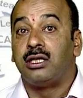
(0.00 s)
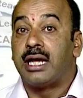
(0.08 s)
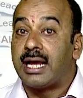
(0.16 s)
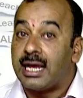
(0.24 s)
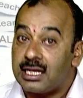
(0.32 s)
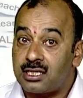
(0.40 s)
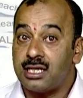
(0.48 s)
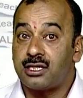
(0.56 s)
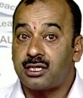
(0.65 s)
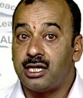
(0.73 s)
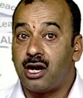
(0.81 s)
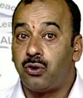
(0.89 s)
The
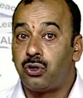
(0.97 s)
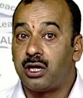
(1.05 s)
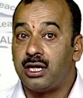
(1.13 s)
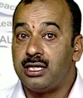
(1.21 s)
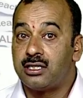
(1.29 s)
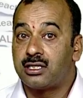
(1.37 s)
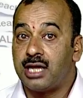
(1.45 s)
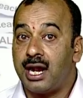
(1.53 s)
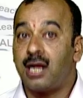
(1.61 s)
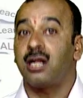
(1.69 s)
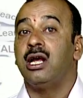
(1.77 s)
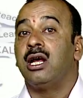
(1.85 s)
SSA outlines
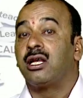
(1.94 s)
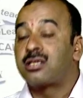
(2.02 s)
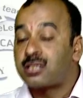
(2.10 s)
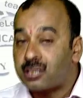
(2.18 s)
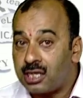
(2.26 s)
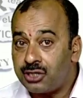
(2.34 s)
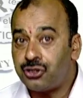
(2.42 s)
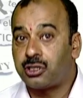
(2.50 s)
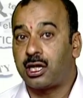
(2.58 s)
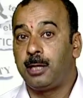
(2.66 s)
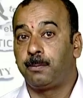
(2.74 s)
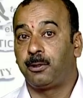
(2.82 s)
that such
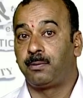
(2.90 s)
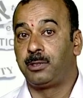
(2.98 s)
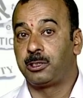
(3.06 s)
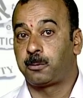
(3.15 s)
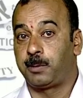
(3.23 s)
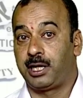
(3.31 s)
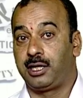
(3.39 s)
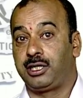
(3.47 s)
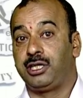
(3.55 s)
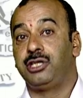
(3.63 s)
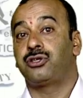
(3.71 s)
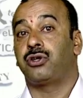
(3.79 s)
type of
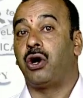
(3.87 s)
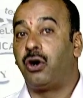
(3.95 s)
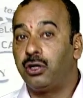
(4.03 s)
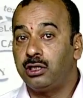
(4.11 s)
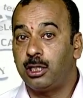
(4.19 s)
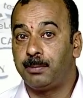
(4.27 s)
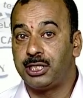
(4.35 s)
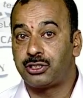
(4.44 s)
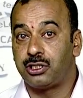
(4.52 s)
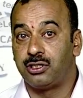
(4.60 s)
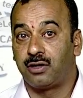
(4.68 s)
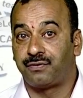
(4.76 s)
disparities on the
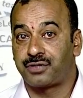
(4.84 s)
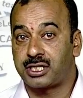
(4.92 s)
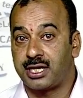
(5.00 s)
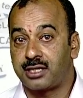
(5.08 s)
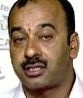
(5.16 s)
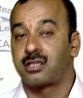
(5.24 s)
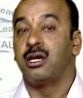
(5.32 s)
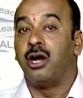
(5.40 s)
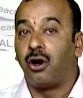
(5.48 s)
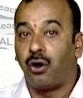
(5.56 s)
basis of sex,